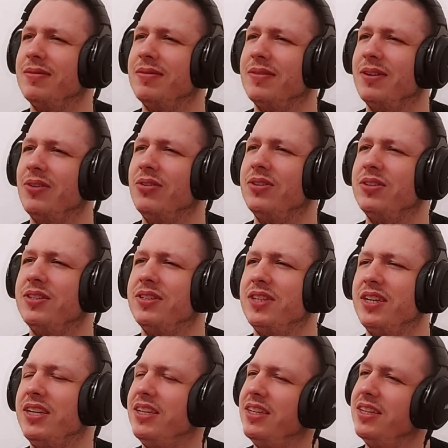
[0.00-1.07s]
My husband is
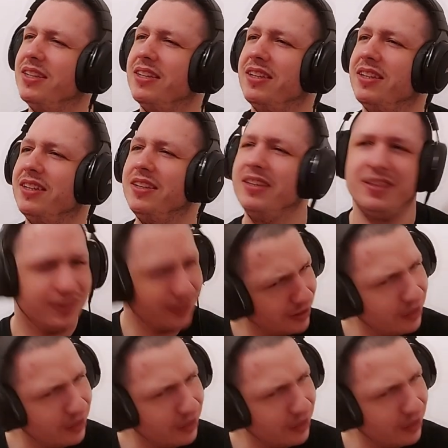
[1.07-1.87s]
Walter White, yo.